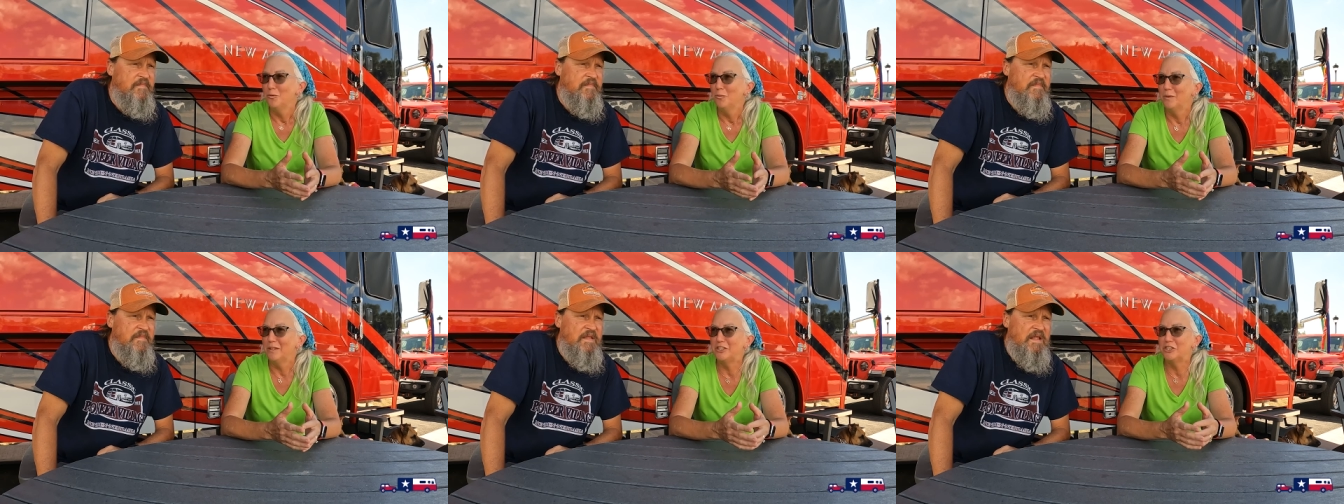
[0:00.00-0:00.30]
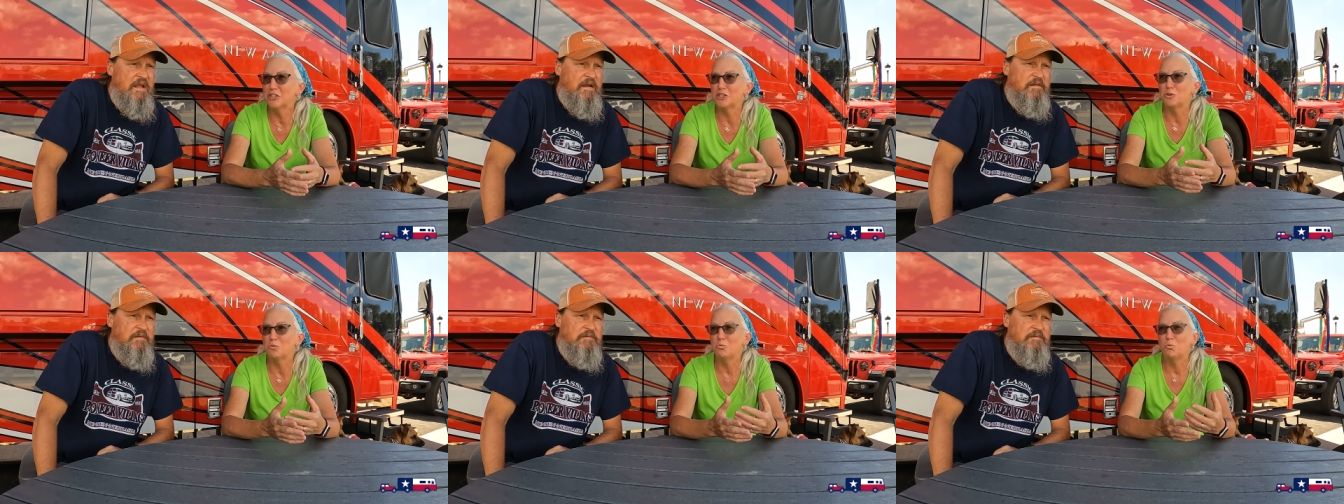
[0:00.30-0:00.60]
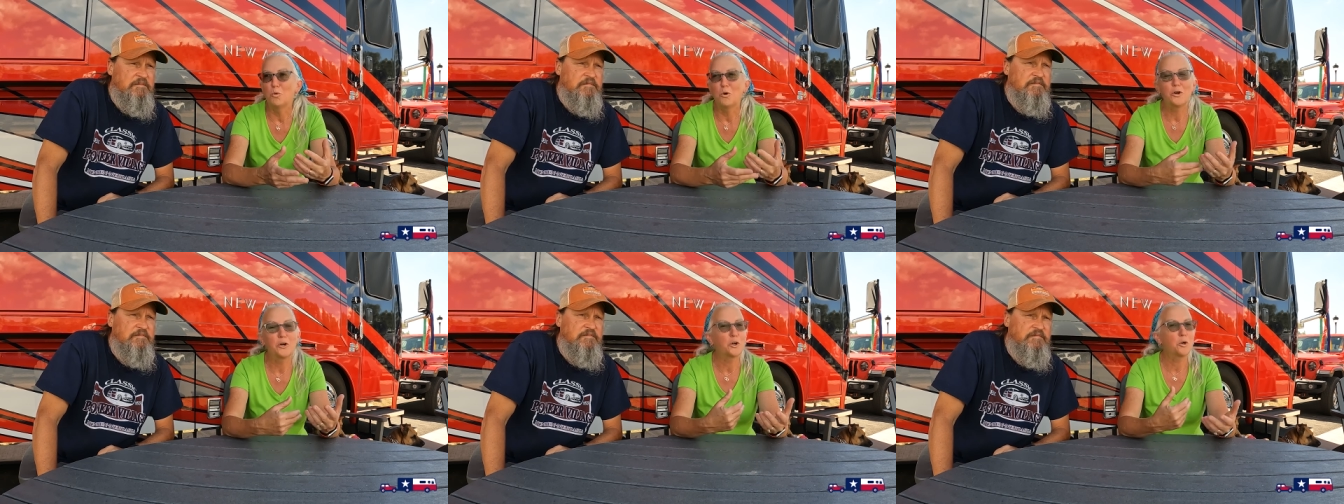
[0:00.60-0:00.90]
we just
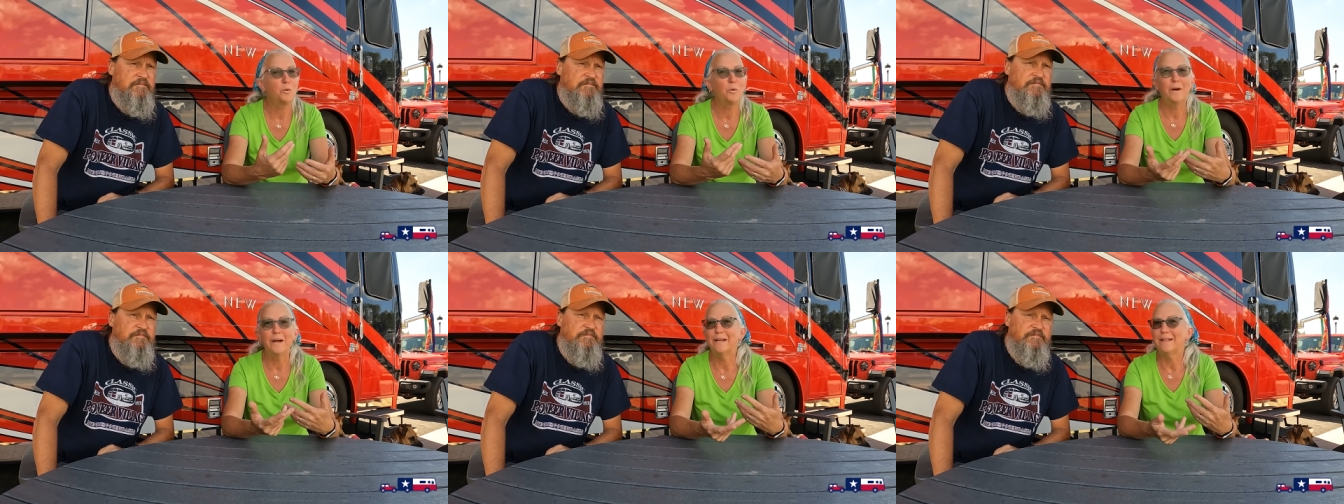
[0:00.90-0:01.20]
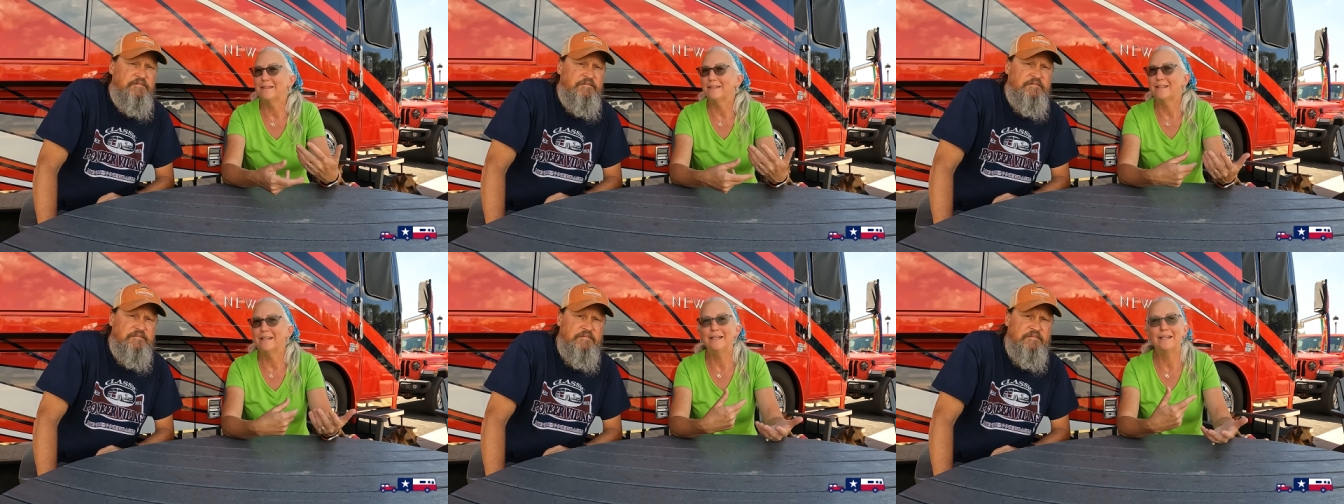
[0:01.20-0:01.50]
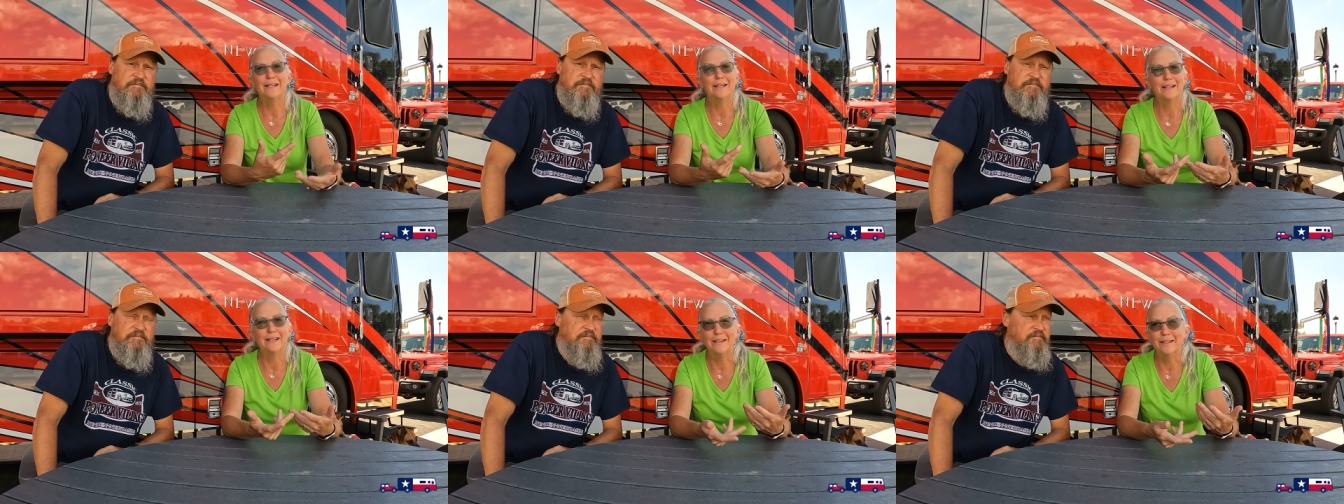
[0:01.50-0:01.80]
weren't quite
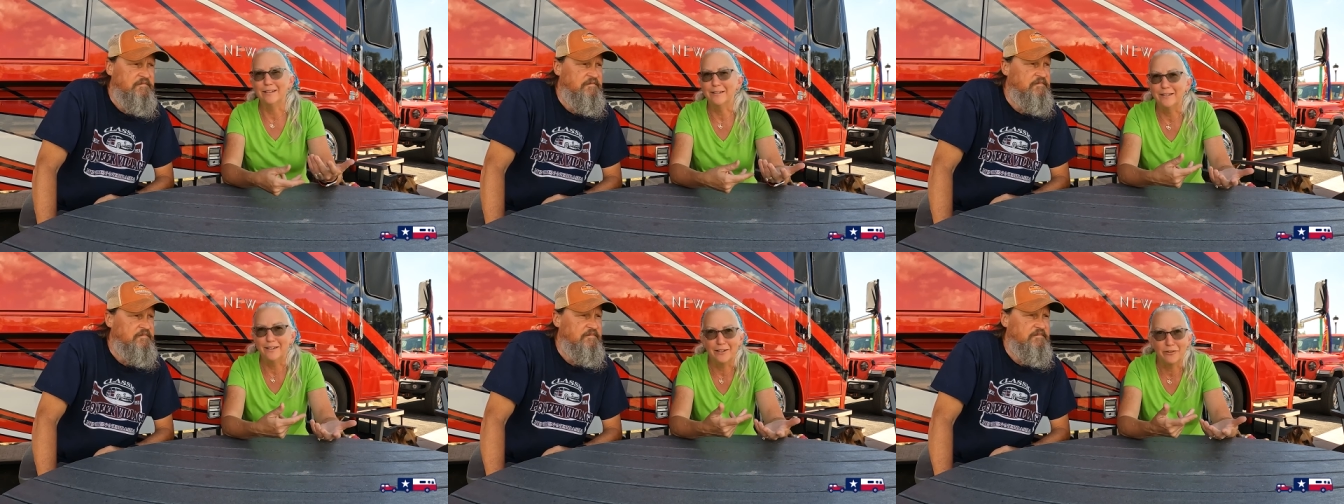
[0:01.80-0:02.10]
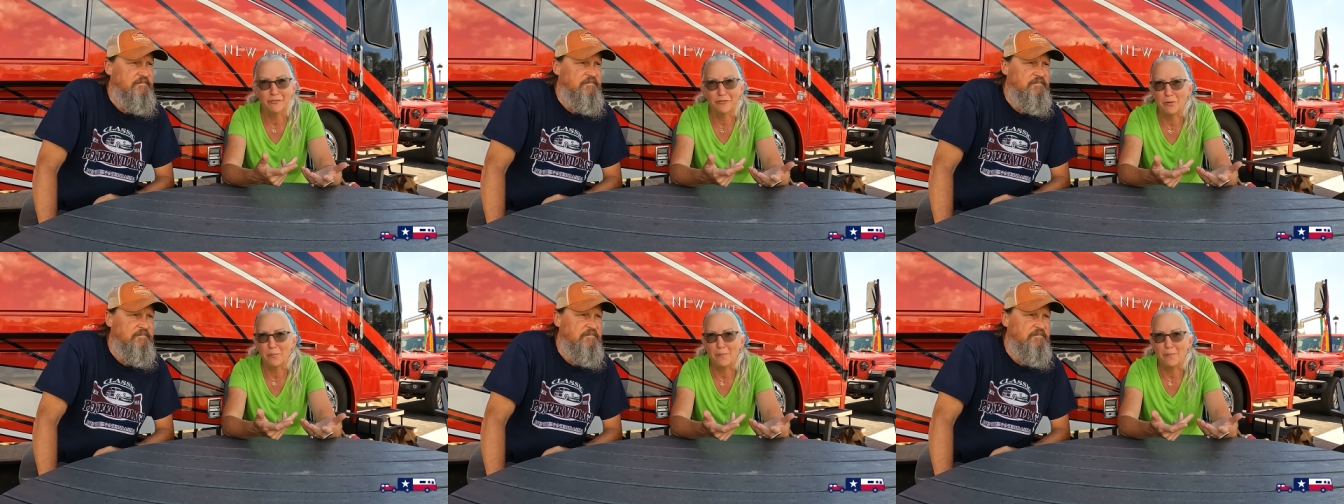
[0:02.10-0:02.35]
thinking enough